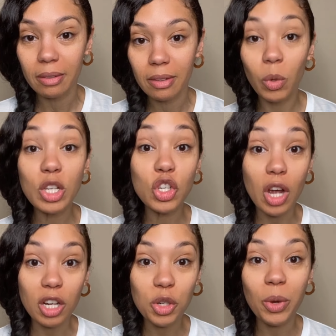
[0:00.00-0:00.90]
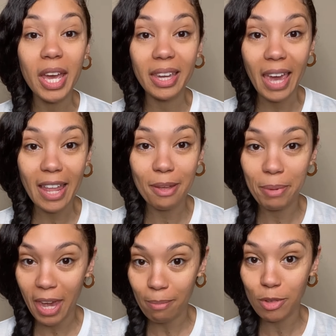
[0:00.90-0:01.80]
when Joshua and Caleb
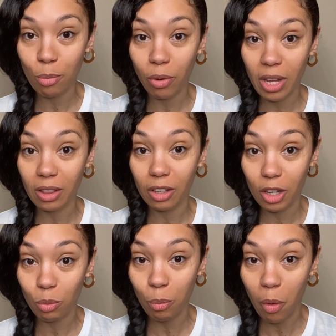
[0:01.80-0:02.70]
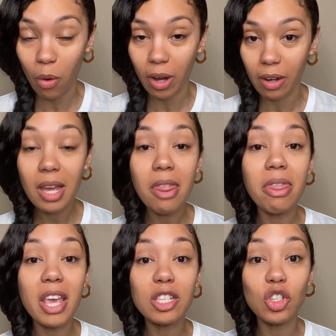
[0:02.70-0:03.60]
came to bring the good report.
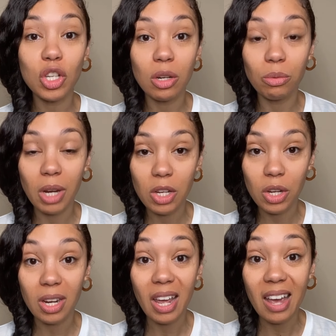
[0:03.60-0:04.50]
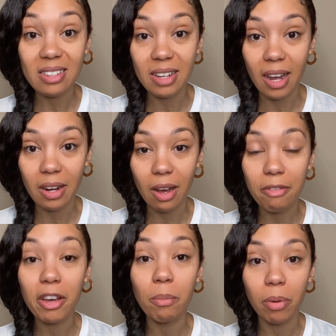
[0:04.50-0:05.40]
This generation has died
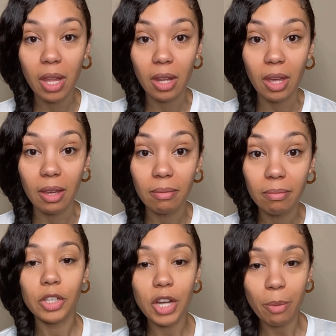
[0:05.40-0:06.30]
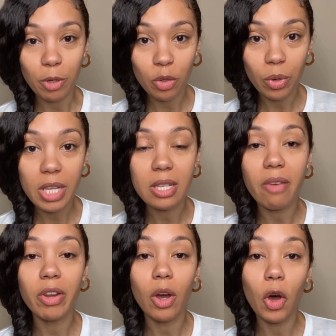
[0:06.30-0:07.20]
off completely. Chapter
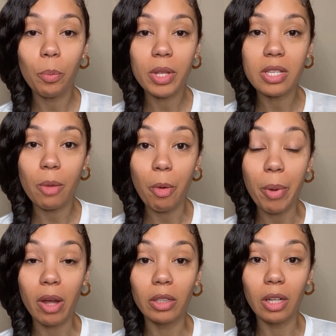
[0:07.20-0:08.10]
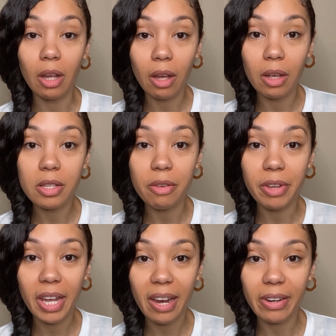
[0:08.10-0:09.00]
27 opens up about laws of
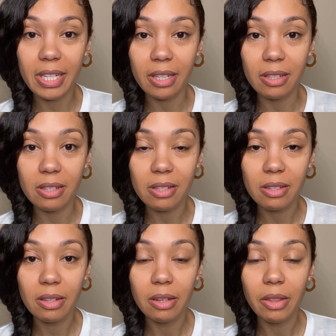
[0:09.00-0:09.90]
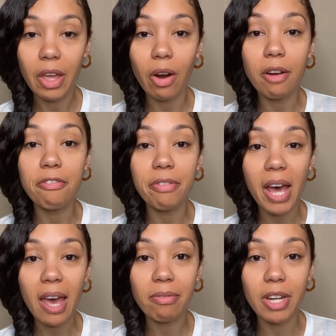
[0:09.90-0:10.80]
inheritance. There are
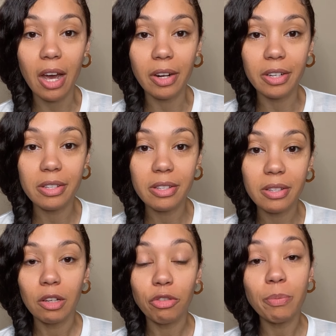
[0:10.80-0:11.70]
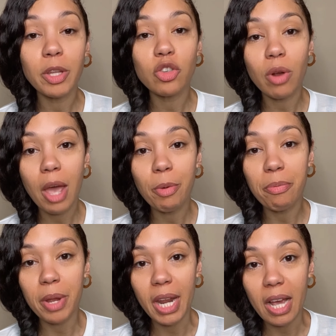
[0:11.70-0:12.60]
five daughters from the tribe
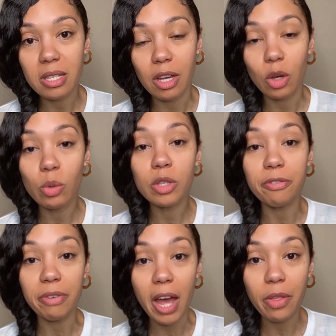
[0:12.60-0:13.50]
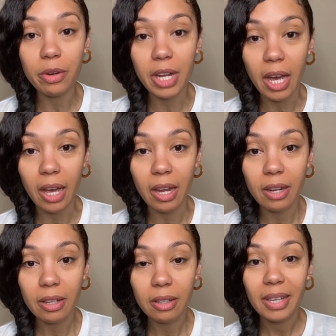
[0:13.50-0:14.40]
of Manasseh whose father died
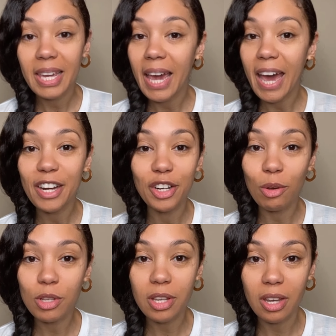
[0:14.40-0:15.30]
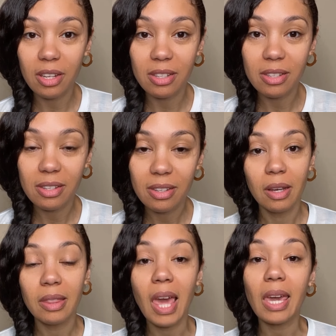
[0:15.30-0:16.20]
he had no sons.
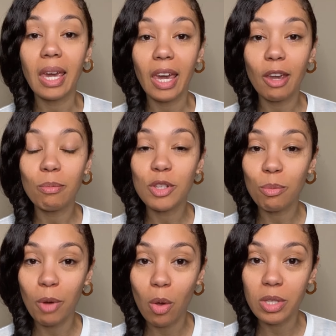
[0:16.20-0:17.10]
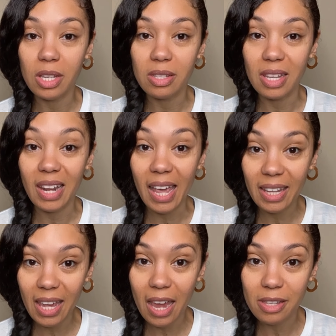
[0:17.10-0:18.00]
They came to Moses and
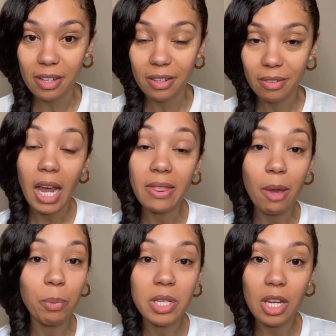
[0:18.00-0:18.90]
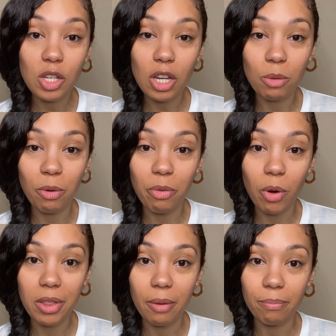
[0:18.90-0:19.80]
Eleazar, and they petitioned
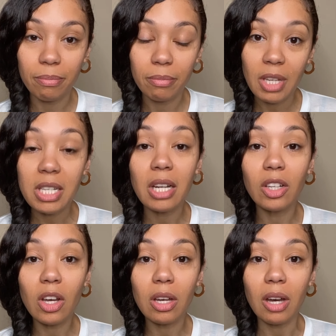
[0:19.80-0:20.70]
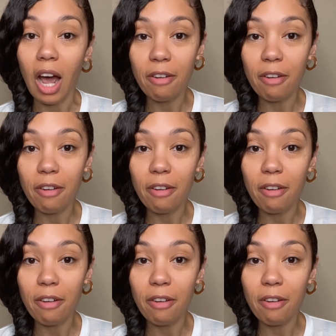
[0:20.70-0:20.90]
before them. They said, Look, our